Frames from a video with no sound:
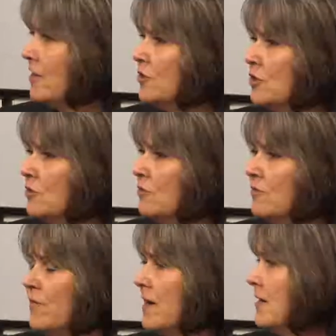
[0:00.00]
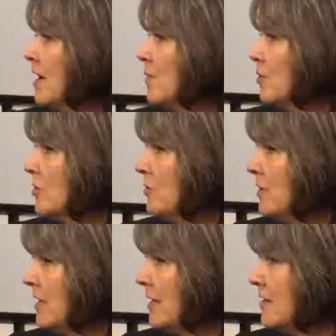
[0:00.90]
to finding
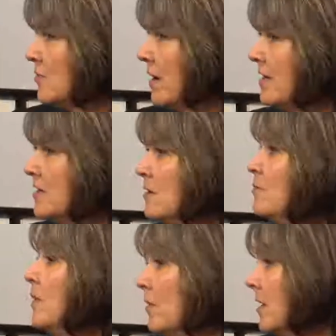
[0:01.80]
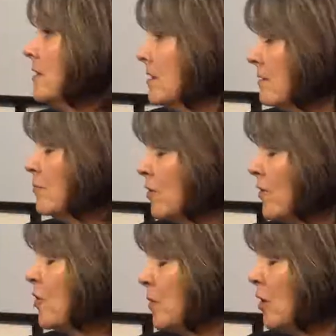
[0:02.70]
opportunities, right? To building the
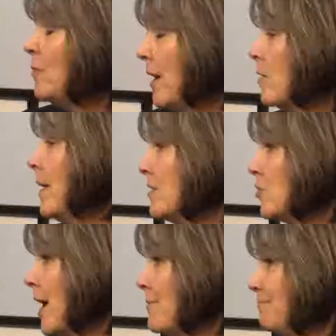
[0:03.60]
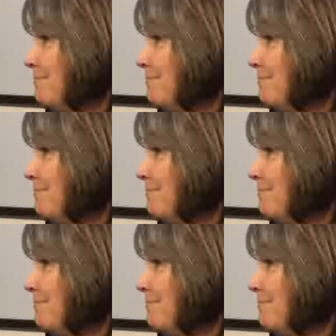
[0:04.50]
proverbial sure. better mousetrap.